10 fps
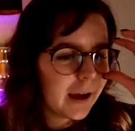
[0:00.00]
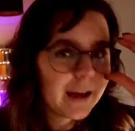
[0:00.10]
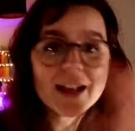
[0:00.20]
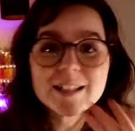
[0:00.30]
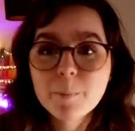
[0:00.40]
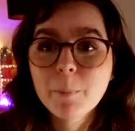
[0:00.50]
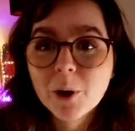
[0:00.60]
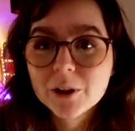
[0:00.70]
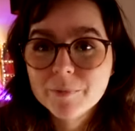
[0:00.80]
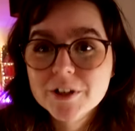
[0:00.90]
And it has a
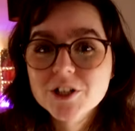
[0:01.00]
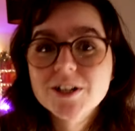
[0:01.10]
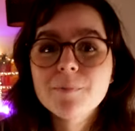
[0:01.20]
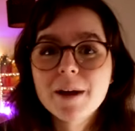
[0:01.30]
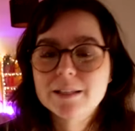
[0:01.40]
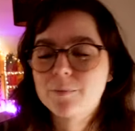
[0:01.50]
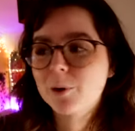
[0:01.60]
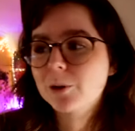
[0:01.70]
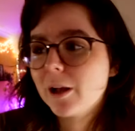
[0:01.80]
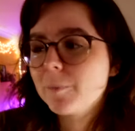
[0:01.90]
book club. The gym has a
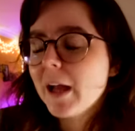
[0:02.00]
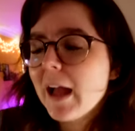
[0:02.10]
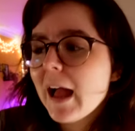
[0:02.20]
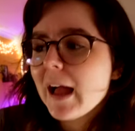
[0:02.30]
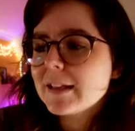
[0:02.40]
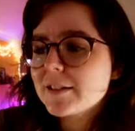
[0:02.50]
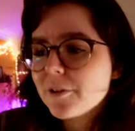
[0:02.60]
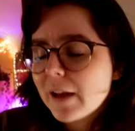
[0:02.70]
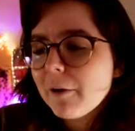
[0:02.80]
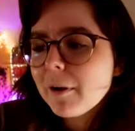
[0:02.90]
book club. So
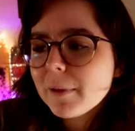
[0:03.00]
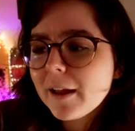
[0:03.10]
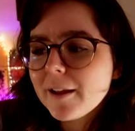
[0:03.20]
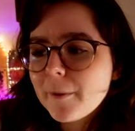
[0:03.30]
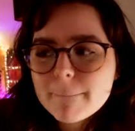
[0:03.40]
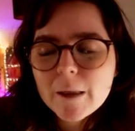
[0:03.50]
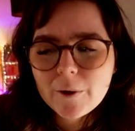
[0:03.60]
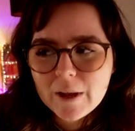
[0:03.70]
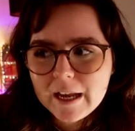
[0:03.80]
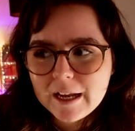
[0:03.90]
now I'm like,
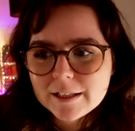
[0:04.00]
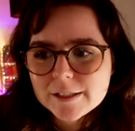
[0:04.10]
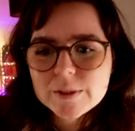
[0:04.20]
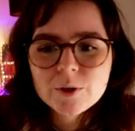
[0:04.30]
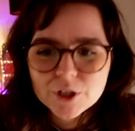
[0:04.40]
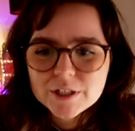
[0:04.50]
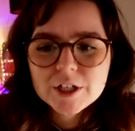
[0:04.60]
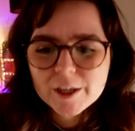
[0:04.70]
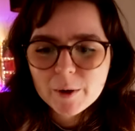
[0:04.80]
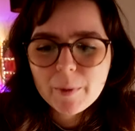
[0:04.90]
okay, so it's not just a
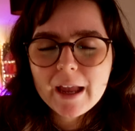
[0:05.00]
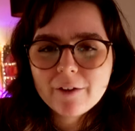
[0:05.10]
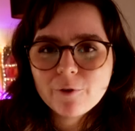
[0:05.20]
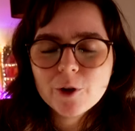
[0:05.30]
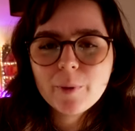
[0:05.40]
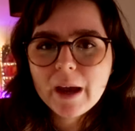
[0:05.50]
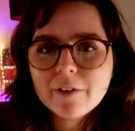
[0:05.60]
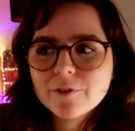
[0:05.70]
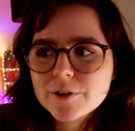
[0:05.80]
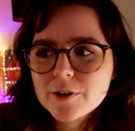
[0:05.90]
gym you're paying for. You're
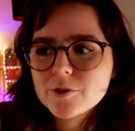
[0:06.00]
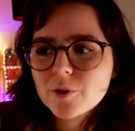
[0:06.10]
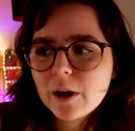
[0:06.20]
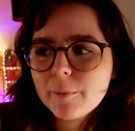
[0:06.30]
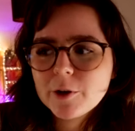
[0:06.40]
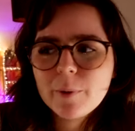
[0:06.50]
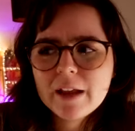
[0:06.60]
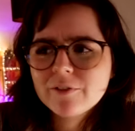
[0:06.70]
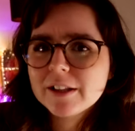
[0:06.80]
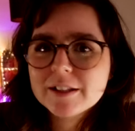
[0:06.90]
paying for the social club, and you're
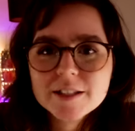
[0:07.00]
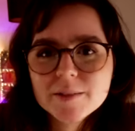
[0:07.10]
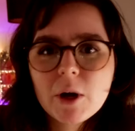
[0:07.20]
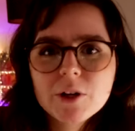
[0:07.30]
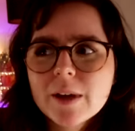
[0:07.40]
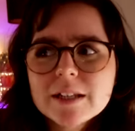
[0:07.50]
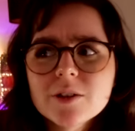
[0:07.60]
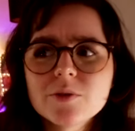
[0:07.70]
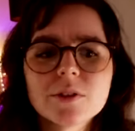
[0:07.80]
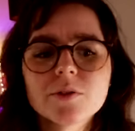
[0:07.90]
paying for, like, the spa. You get to
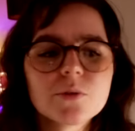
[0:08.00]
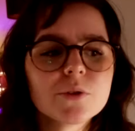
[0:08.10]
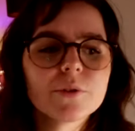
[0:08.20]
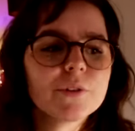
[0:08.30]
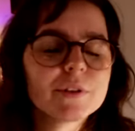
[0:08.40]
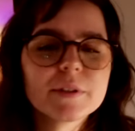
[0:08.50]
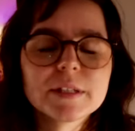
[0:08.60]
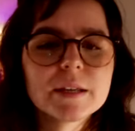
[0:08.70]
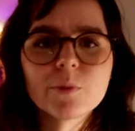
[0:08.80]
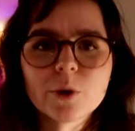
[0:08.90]
use the sauna and the
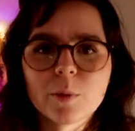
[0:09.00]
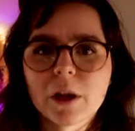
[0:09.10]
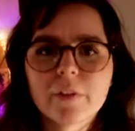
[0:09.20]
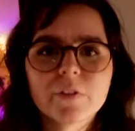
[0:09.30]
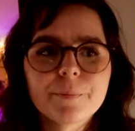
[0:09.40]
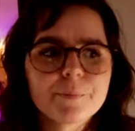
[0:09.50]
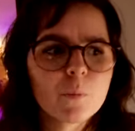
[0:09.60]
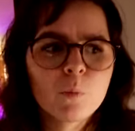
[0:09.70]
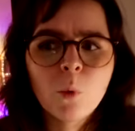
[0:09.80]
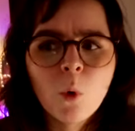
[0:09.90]
steam room and, like, the
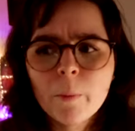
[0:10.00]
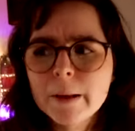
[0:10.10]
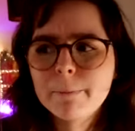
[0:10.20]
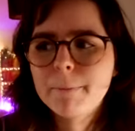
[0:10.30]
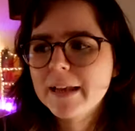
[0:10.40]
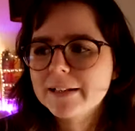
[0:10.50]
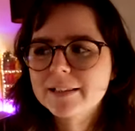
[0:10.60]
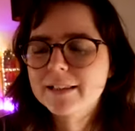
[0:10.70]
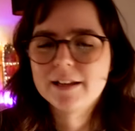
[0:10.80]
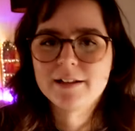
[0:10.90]
warming bed
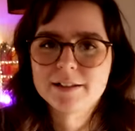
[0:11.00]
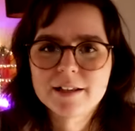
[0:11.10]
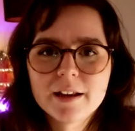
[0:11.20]
things.